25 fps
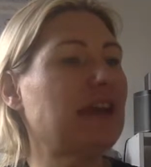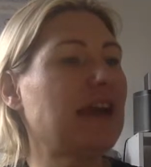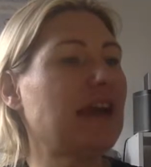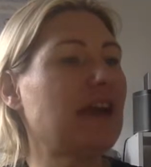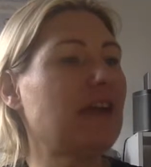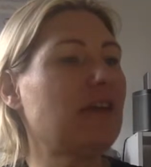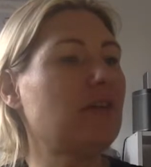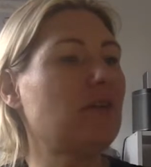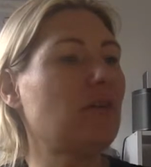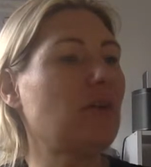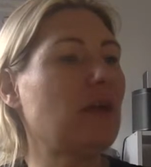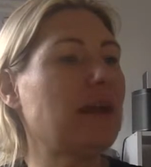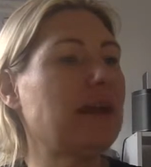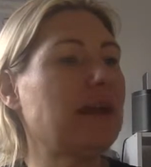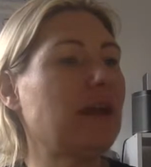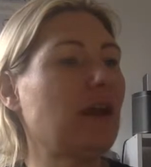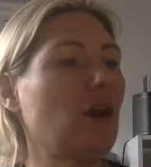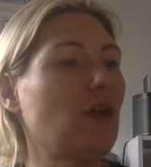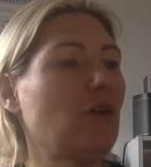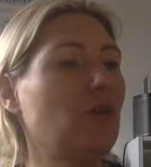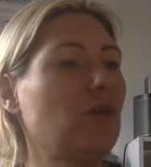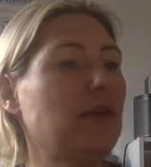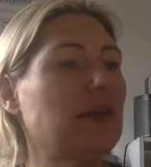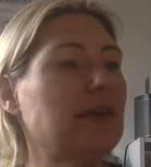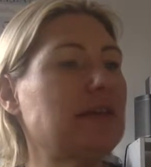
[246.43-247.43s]
caraway,
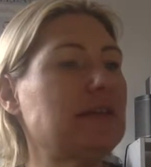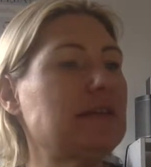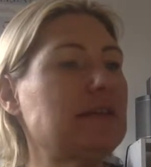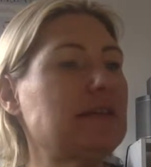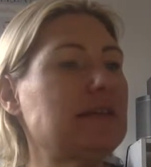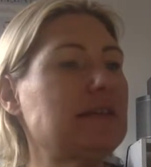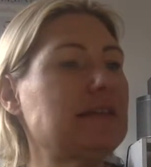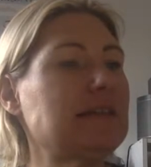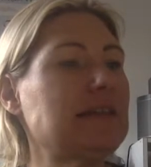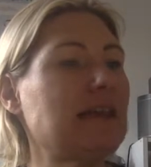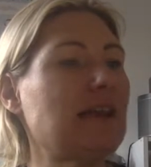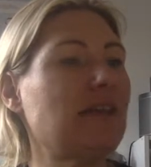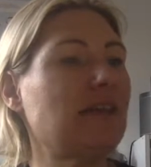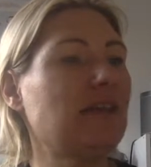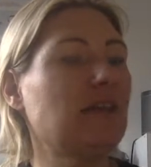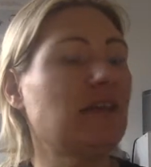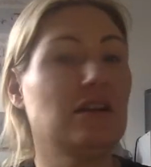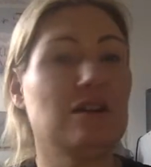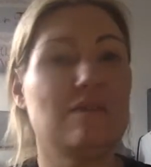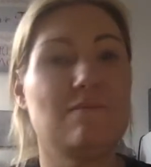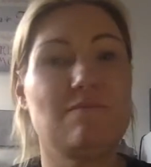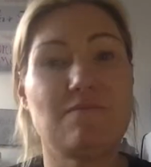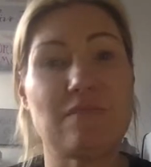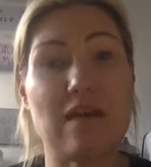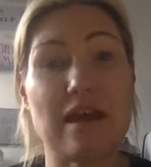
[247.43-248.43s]
coriander,
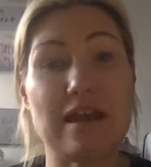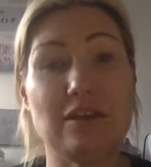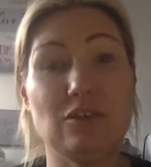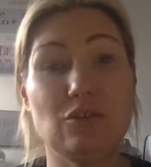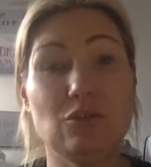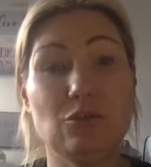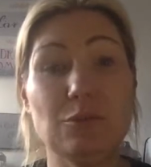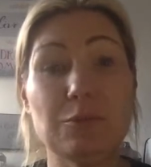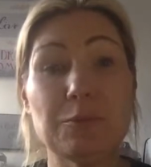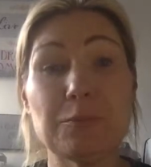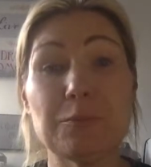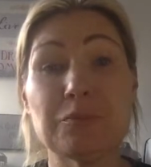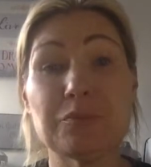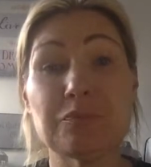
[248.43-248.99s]
tarragon and fennel.